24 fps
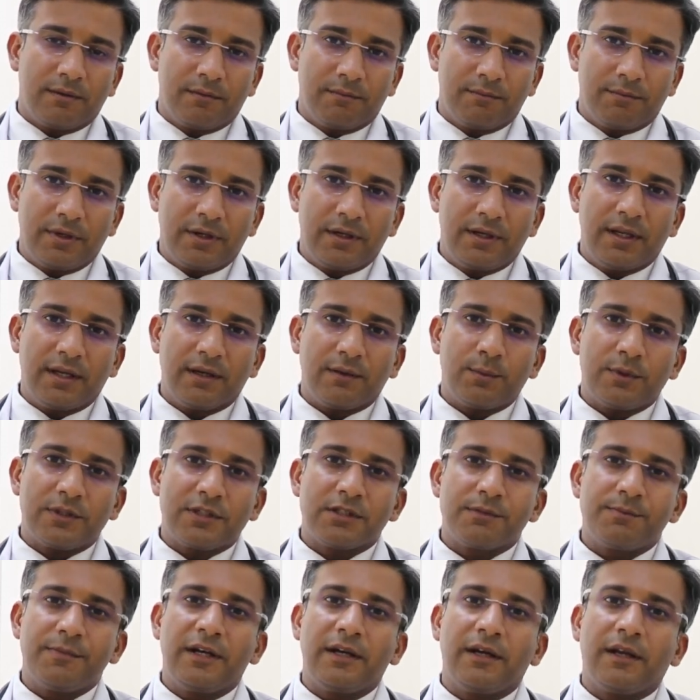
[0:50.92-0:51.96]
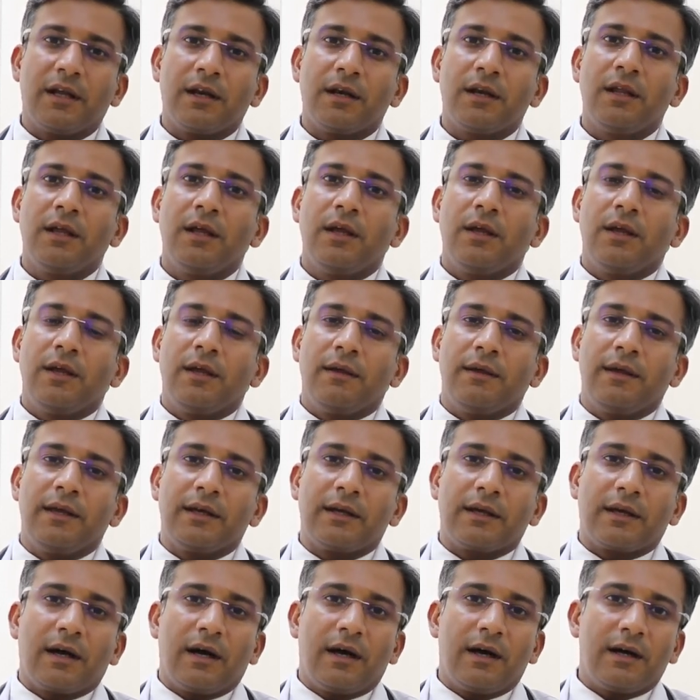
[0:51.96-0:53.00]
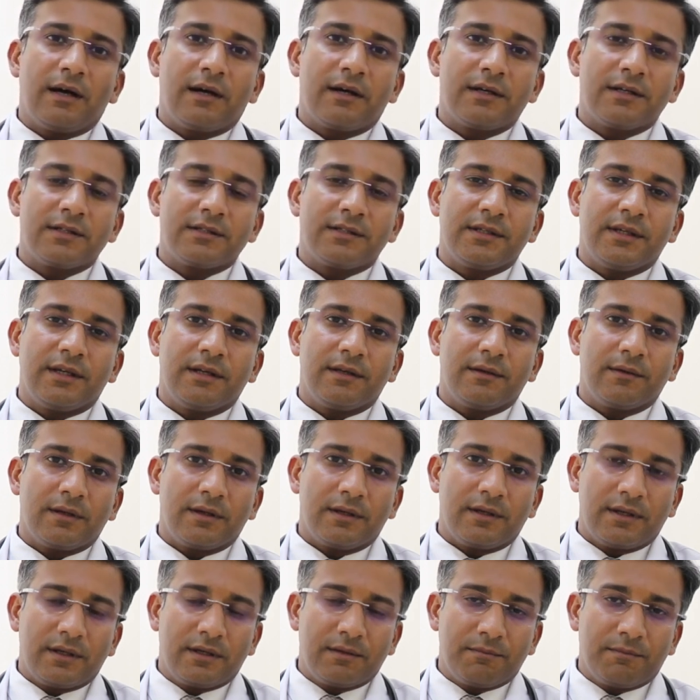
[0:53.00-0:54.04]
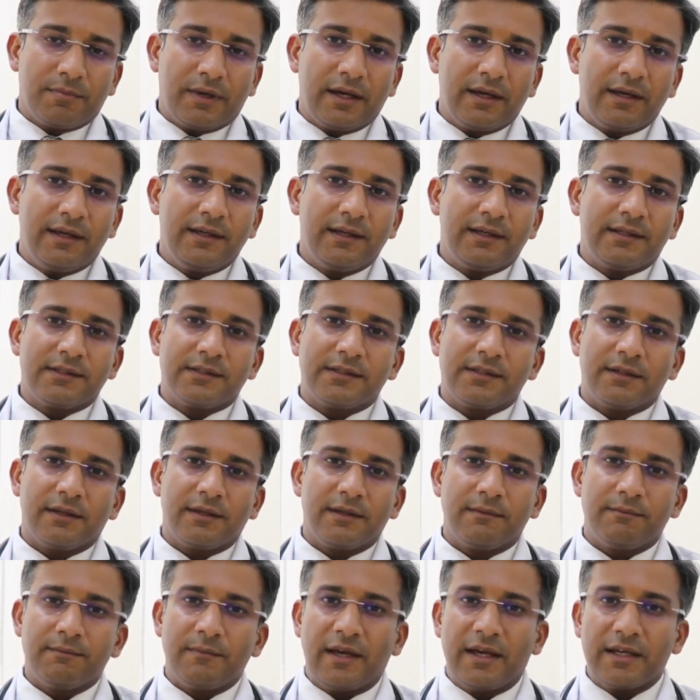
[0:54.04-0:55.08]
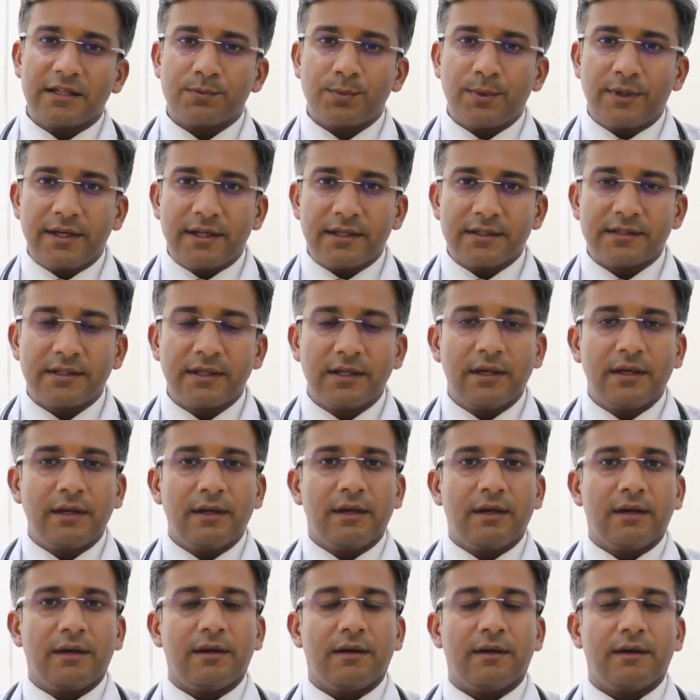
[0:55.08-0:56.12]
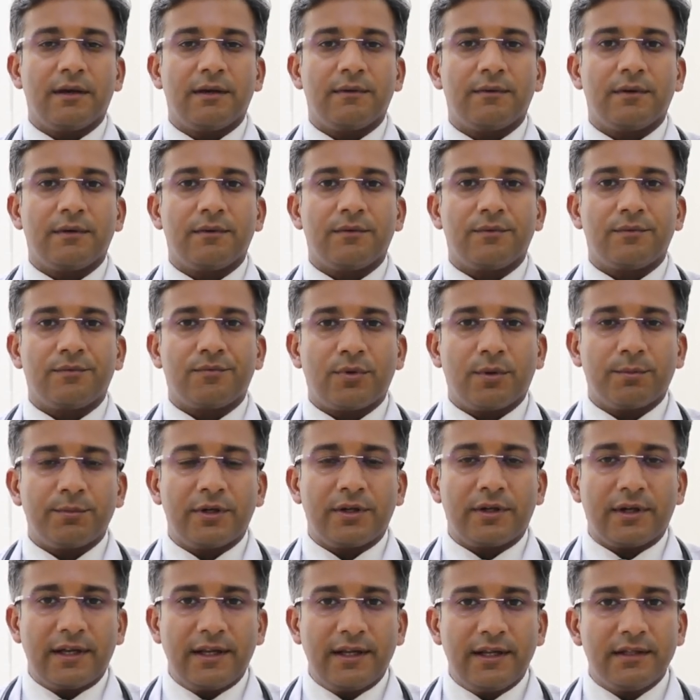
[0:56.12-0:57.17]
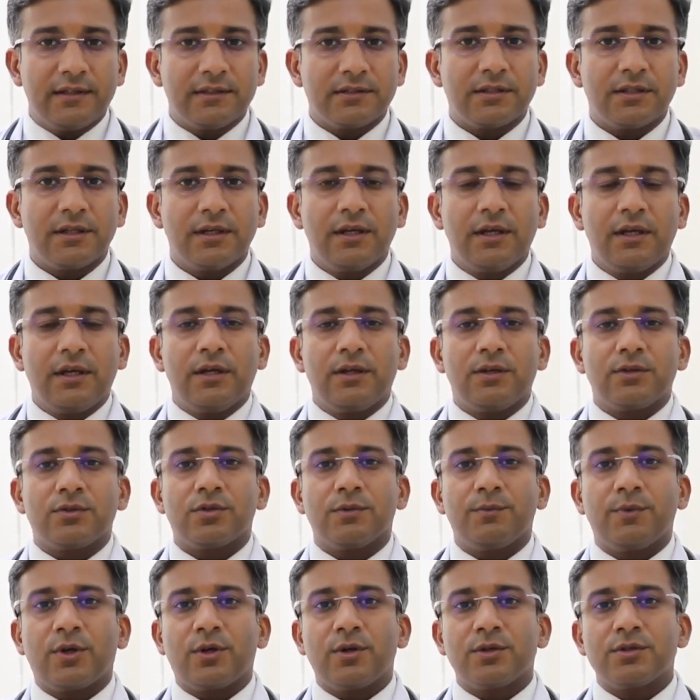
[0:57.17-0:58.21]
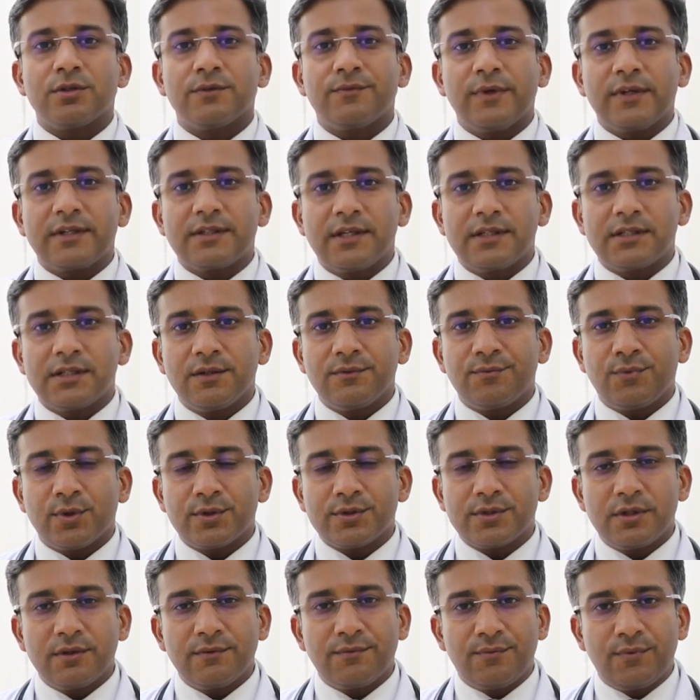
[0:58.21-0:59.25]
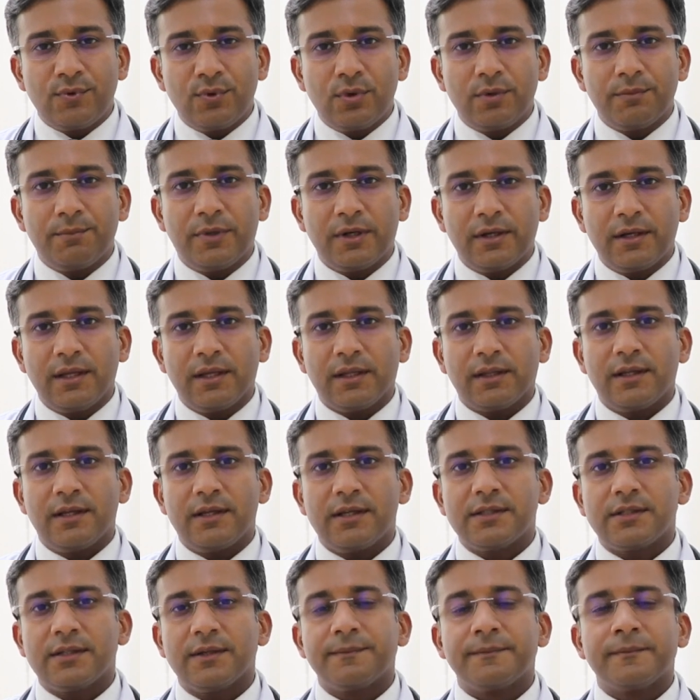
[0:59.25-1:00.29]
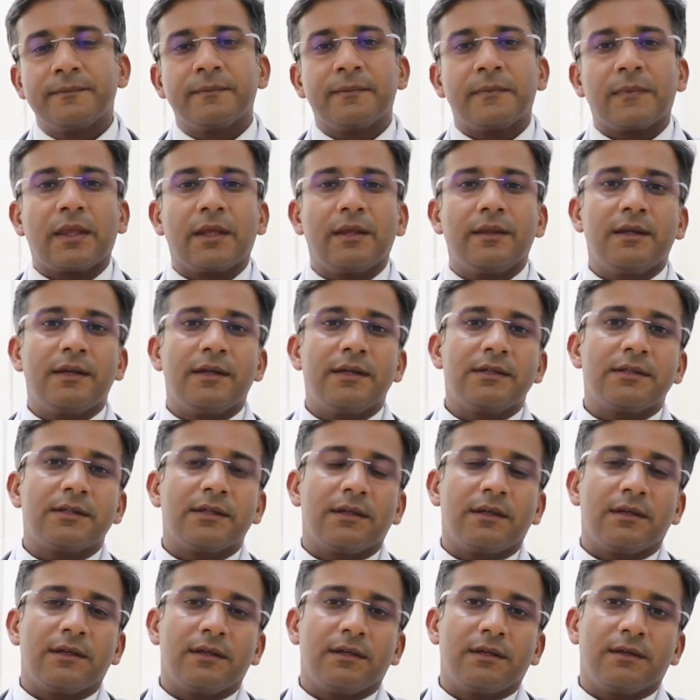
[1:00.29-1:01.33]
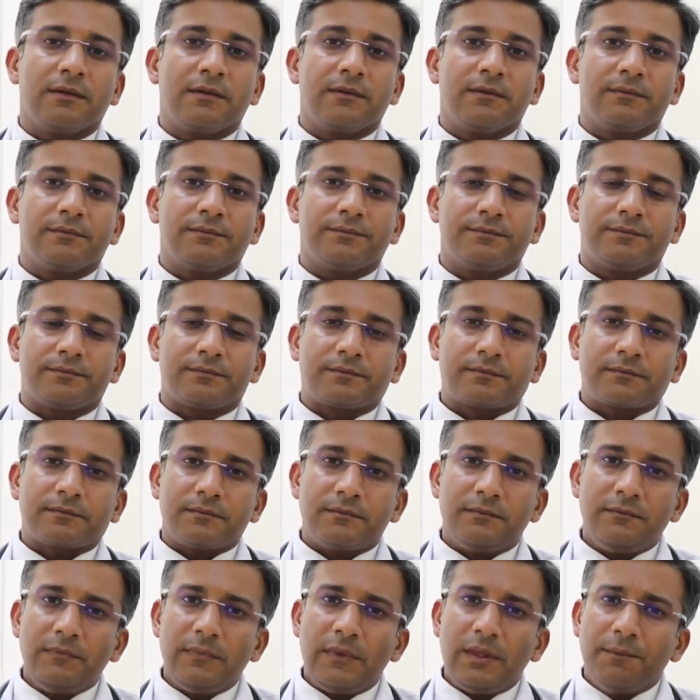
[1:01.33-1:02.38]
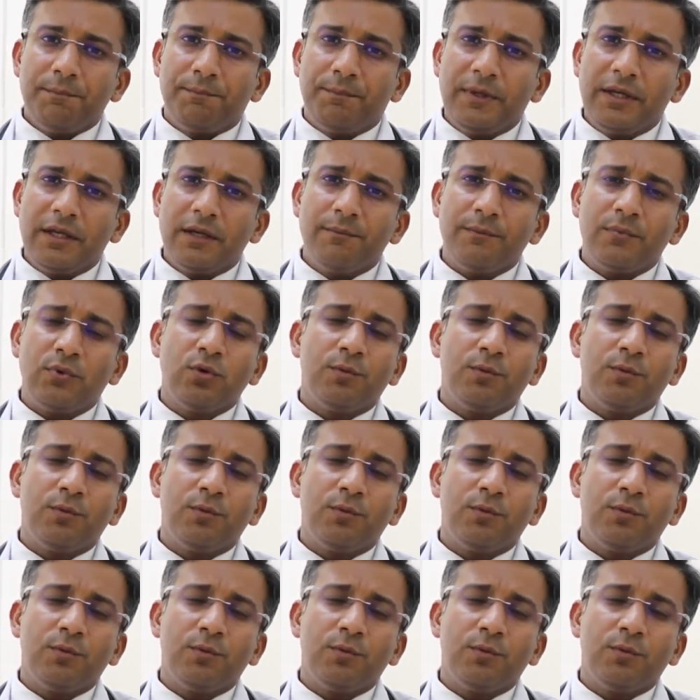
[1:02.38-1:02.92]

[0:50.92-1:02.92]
burning which is being done in cars, in bikes, as well as from the trains. So because of excessive fossil fuel burning, there is a PM